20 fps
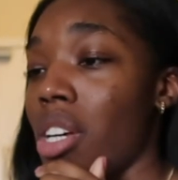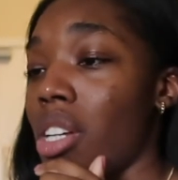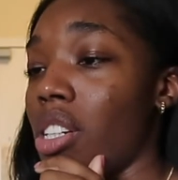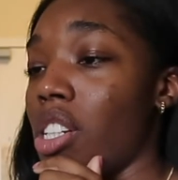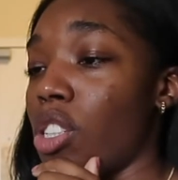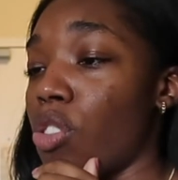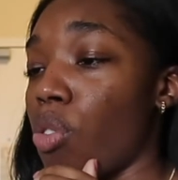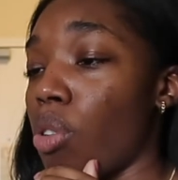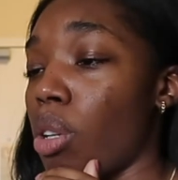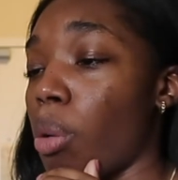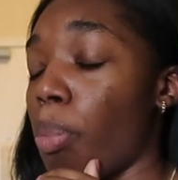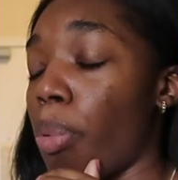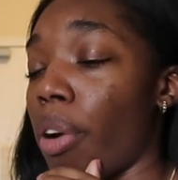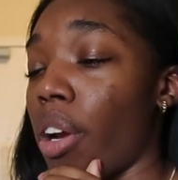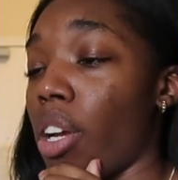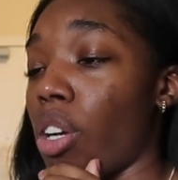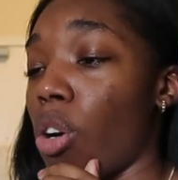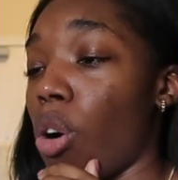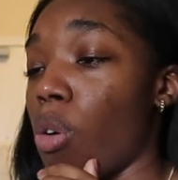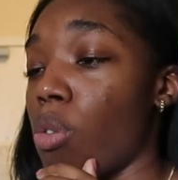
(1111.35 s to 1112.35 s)
This is from the
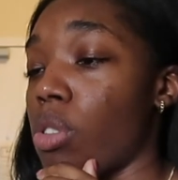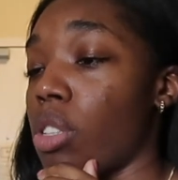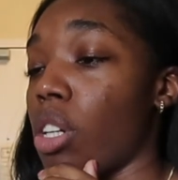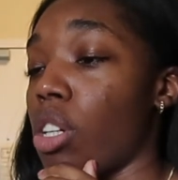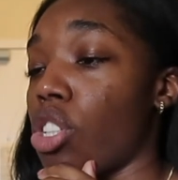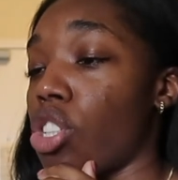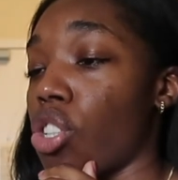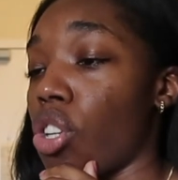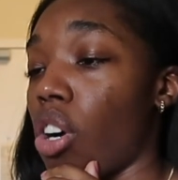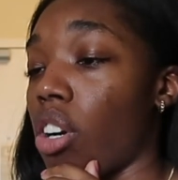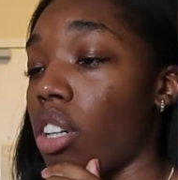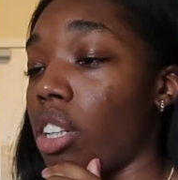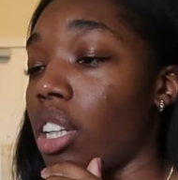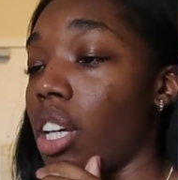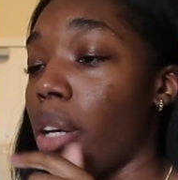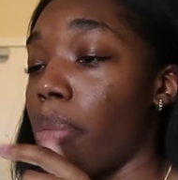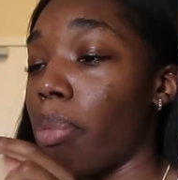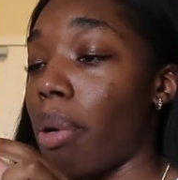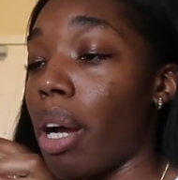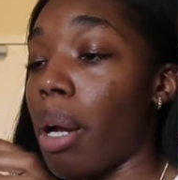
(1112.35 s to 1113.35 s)
brand Hotel
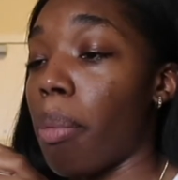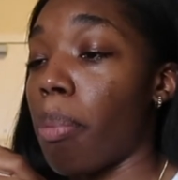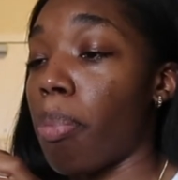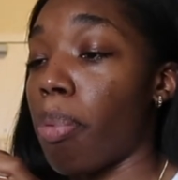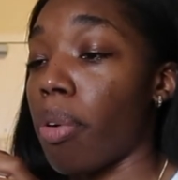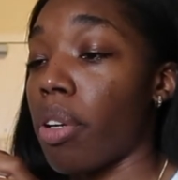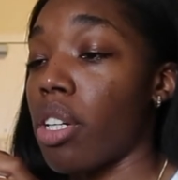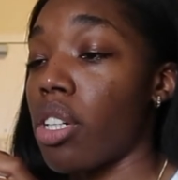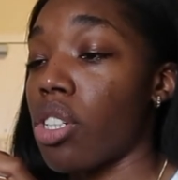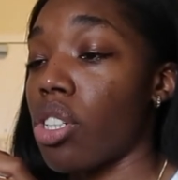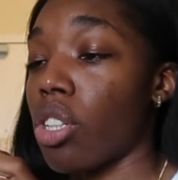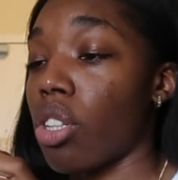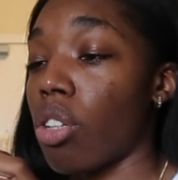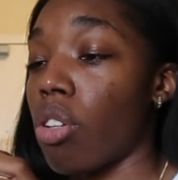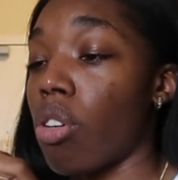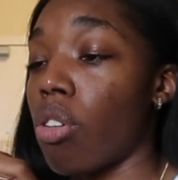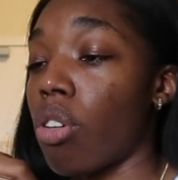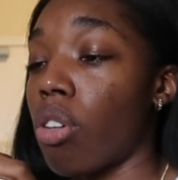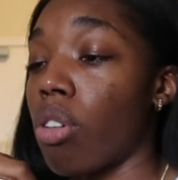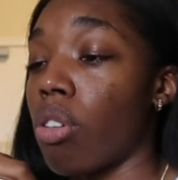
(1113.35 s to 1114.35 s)
Chocolate by British
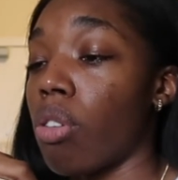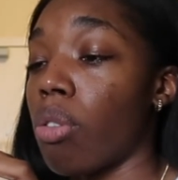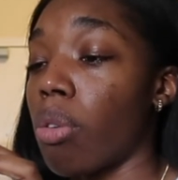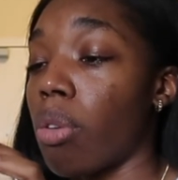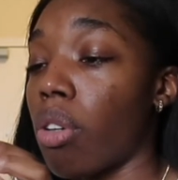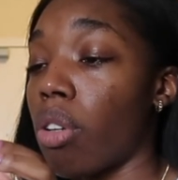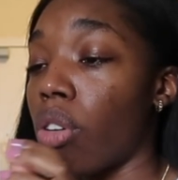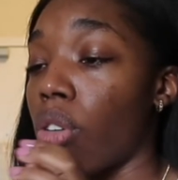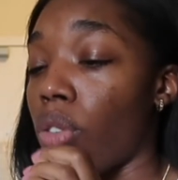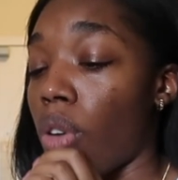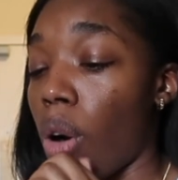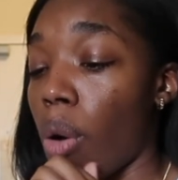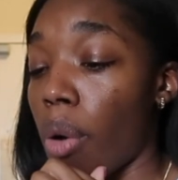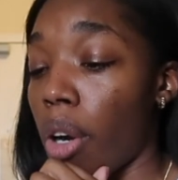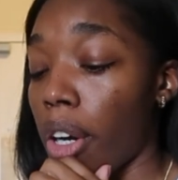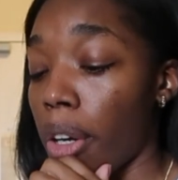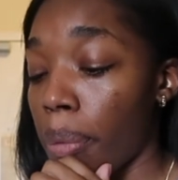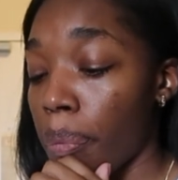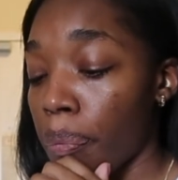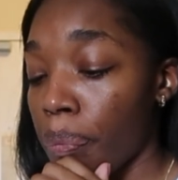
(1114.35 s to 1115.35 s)
Cocoa
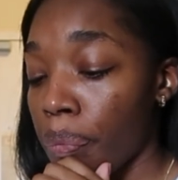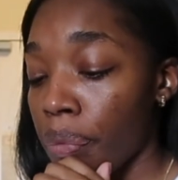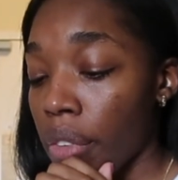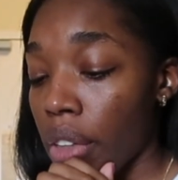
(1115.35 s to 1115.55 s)
Grower